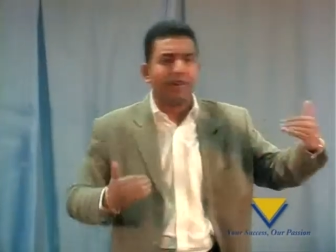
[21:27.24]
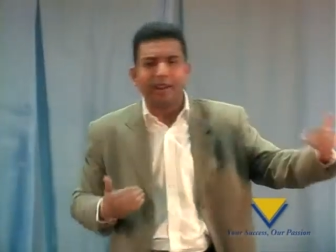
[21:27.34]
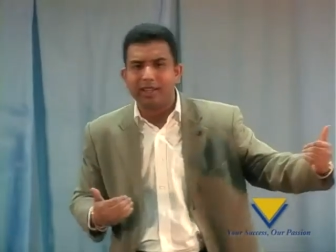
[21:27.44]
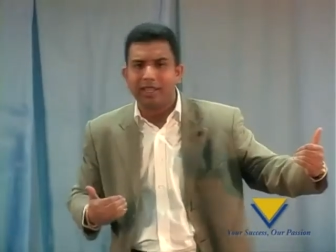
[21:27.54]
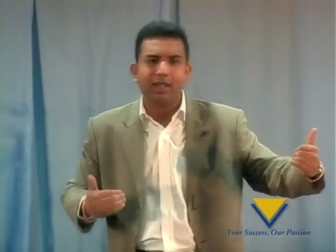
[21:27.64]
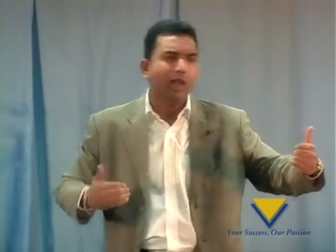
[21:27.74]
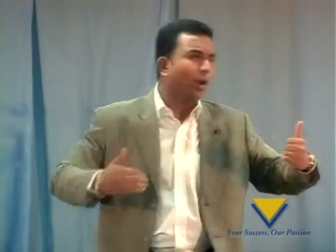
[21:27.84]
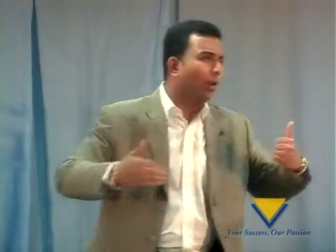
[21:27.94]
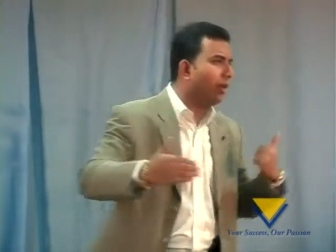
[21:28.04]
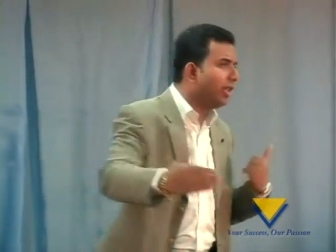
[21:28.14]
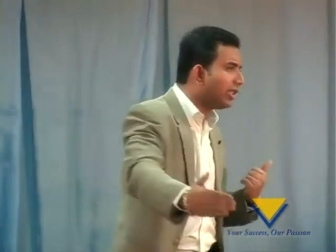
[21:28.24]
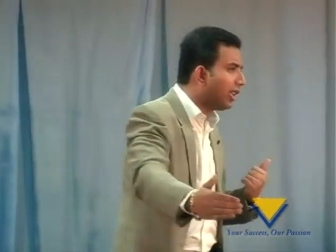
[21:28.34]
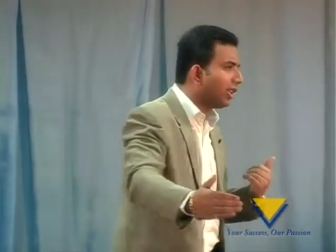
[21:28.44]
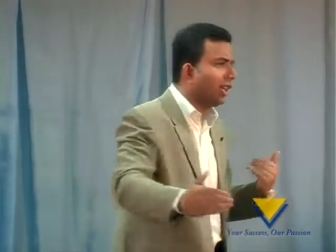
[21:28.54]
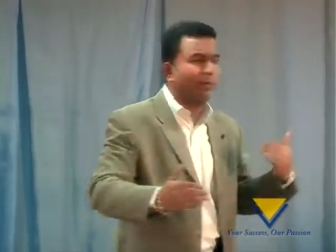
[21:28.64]
training,
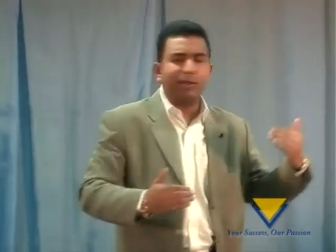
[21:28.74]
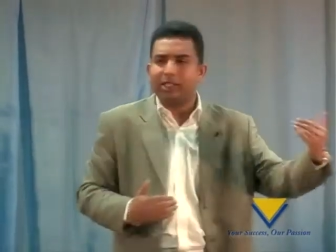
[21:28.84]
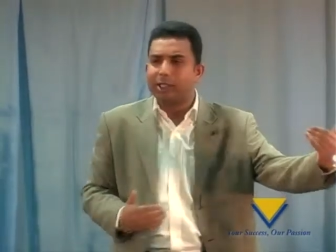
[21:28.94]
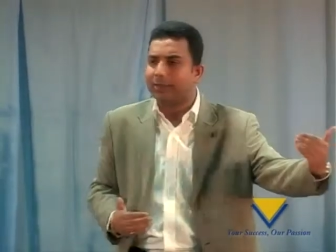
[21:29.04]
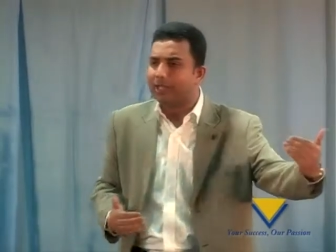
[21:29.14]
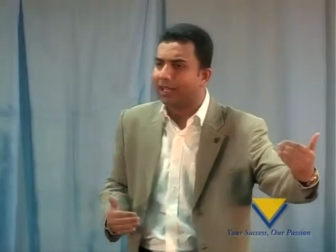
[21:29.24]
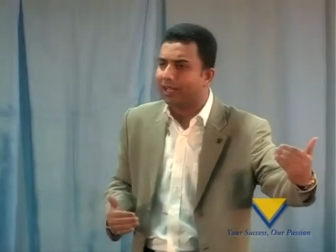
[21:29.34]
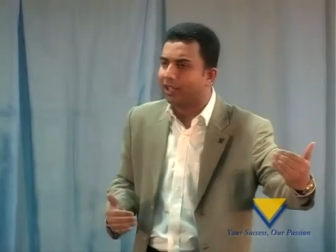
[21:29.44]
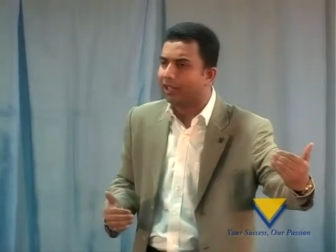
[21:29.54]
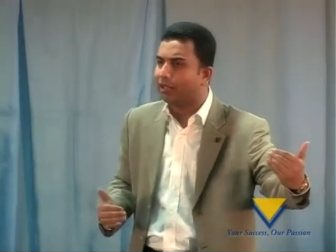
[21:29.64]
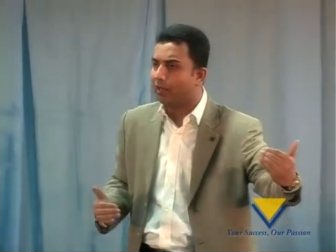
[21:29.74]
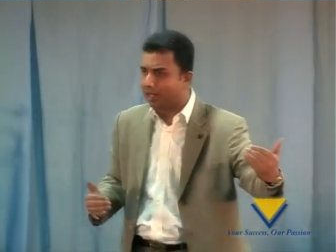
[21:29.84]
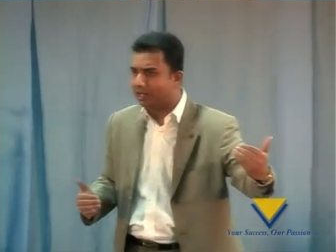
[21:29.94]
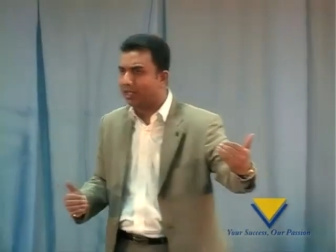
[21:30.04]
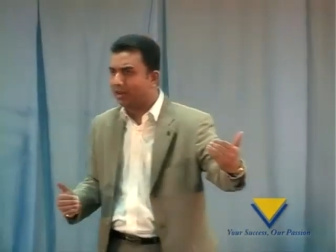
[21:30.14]
V-circle, business presentation, you
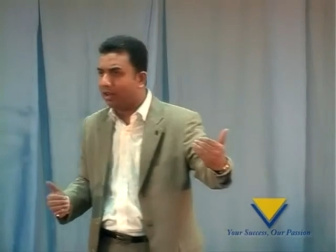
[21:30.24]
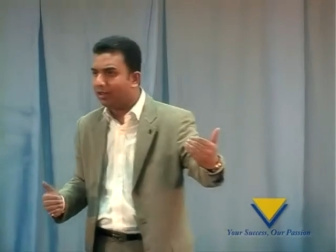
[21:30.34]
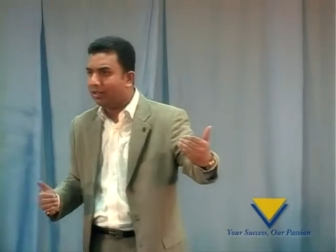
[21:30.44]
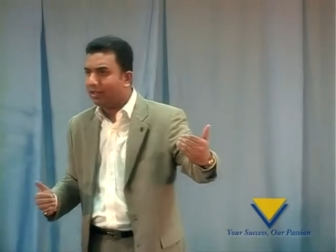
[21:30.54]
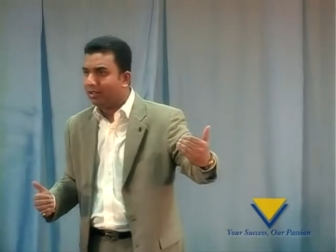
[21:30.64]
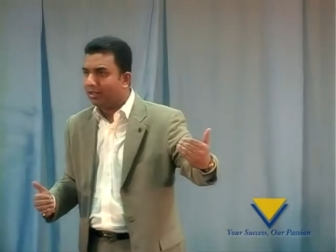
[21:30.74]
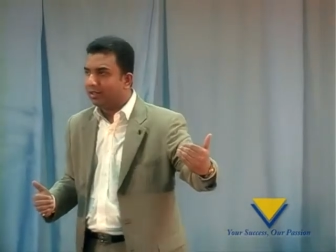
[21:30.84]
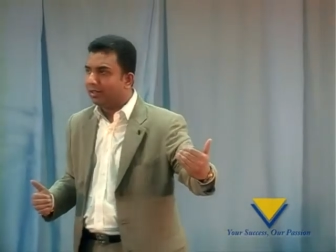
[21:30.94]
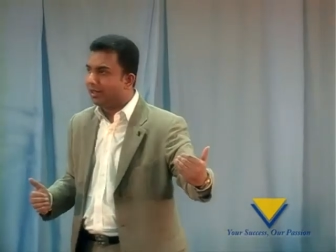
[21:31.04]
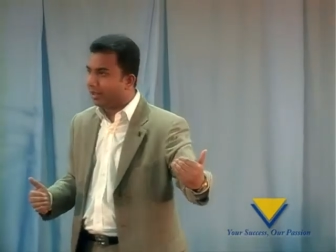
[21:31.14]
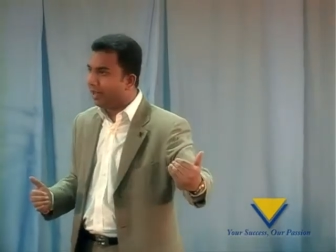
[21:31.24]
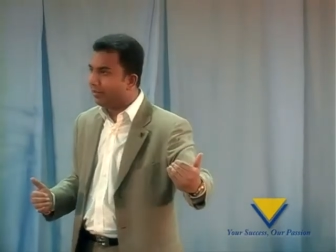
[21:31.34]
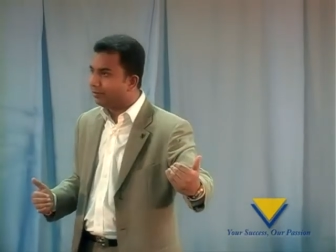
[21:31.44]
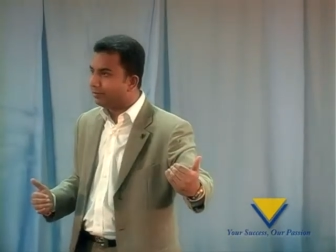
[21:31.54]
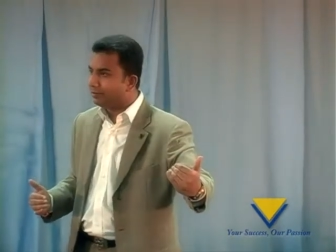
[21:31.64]
understand or not? All right?
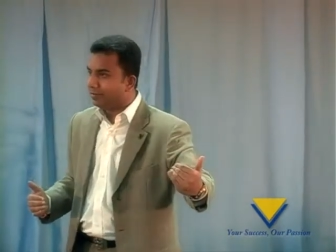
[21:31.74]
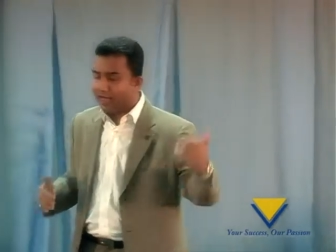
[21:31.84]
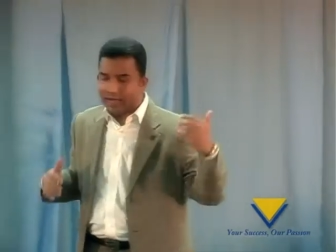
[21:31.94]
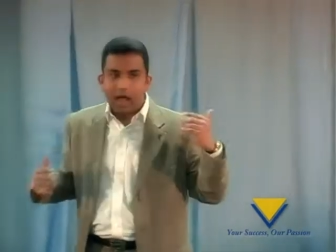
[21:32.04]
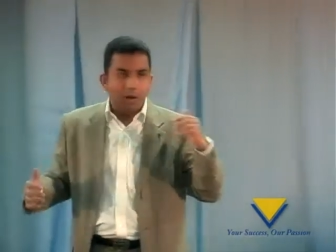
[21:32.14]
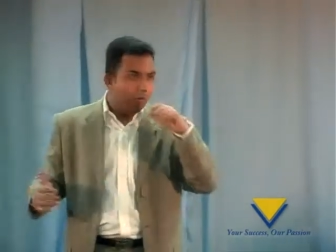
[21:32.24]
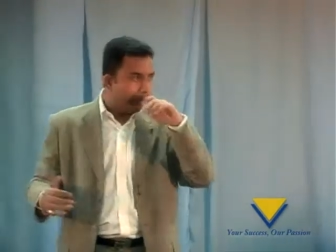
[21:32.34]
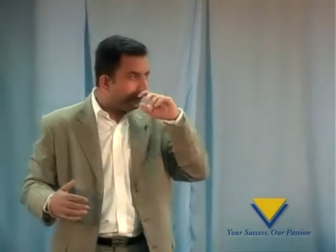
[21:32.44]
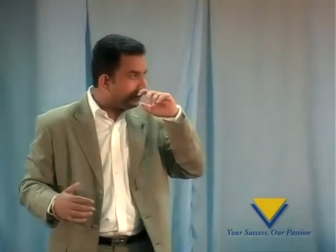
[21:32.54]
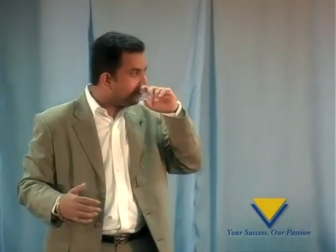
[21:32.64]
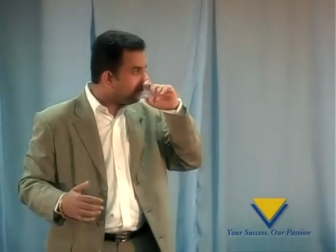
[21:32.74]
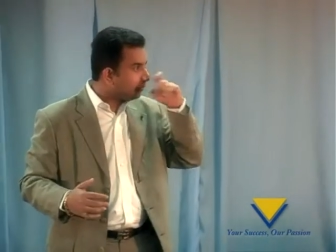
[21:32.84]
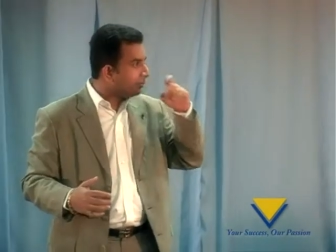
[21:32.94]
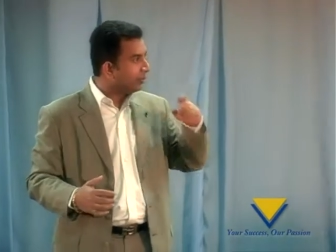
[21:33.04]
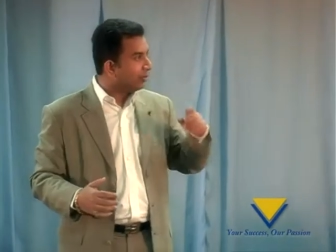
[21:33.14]
And now,
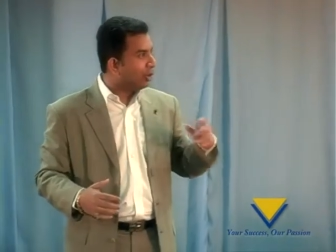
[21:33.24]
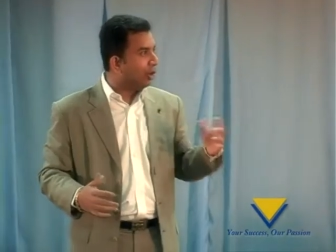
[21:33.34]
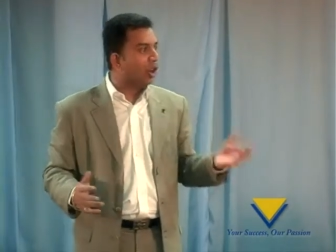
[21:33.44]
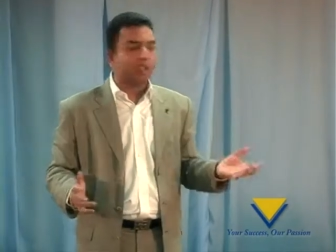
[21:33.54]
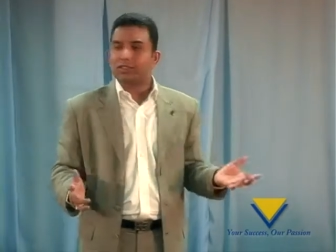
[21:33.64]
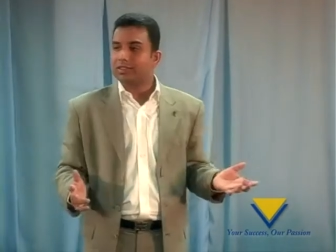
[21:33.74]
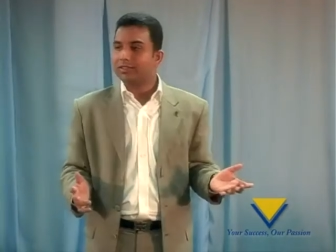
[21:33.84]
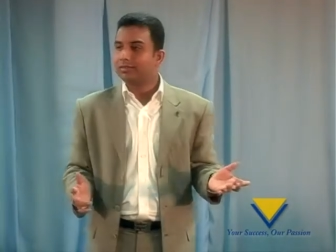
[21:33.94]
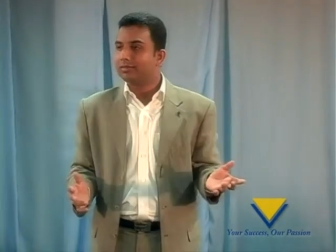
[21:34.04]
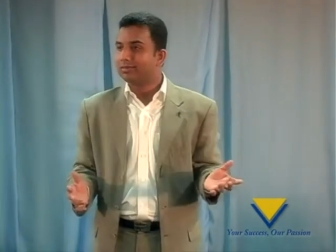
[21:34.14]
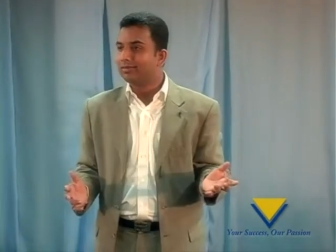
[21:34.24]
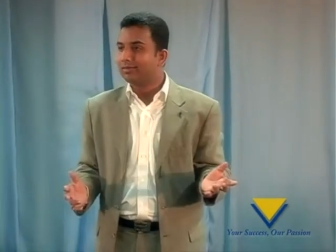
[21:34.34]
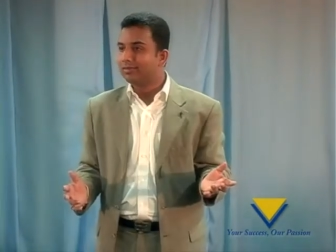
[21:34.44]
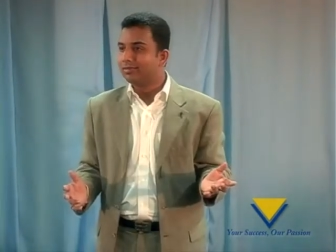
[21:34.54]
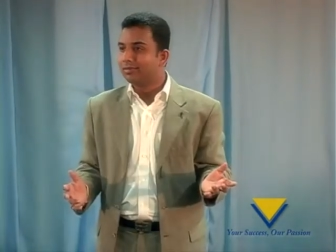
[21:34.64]
you lost.
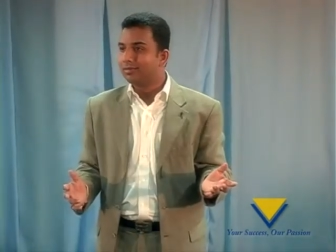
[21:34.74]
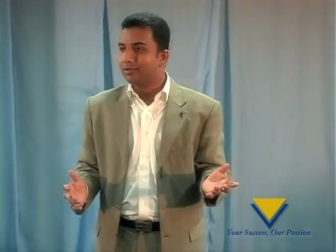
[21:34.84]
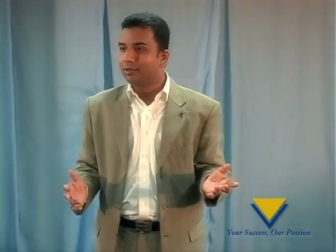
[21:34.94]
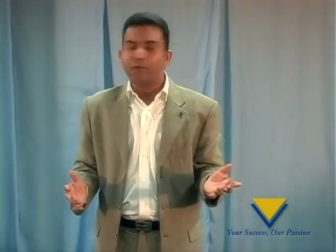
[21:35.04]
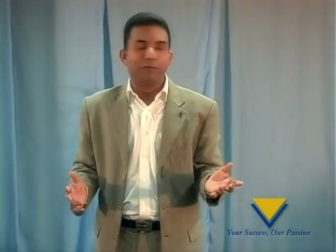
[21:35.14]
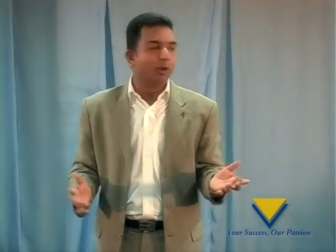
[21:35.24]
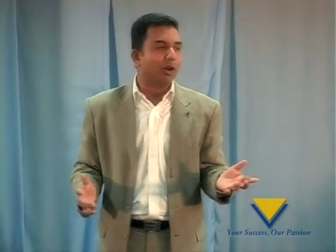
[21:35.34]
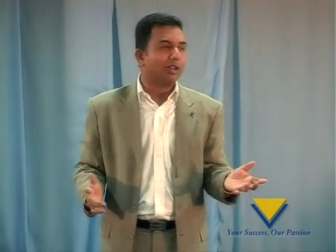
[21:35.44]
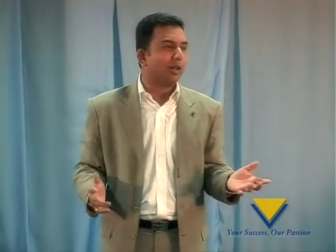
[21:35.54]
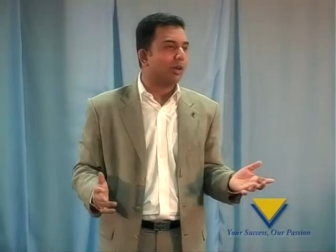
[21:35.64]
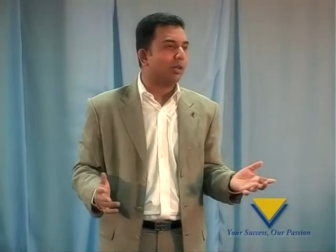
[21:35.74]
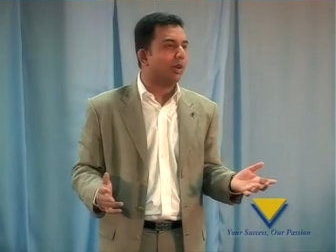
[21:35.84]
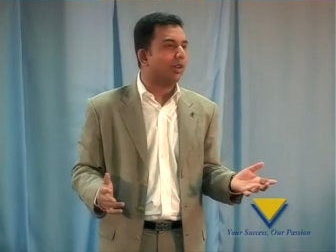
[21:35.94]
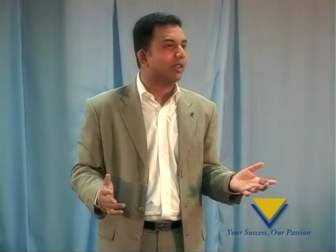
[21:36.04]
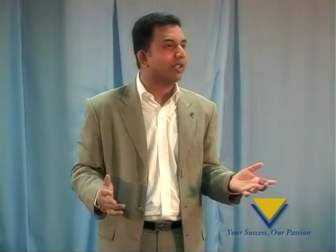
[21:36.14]
You have forgotten what you
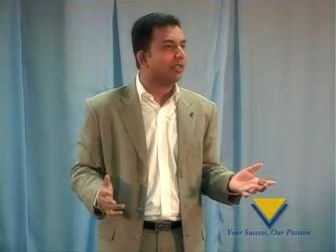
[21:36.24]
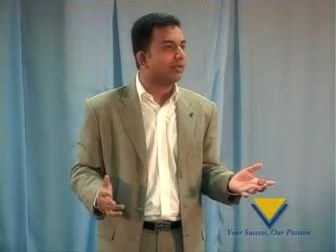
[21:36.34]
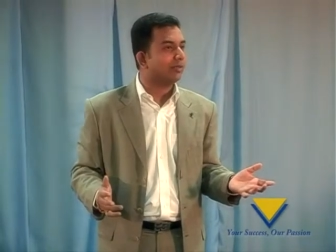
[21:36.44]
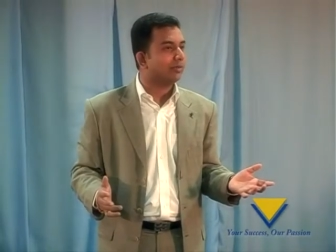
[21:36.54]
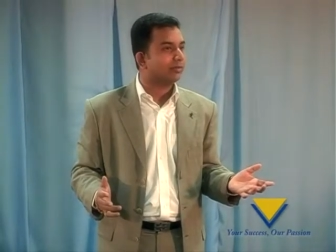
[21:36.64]
want to achieve.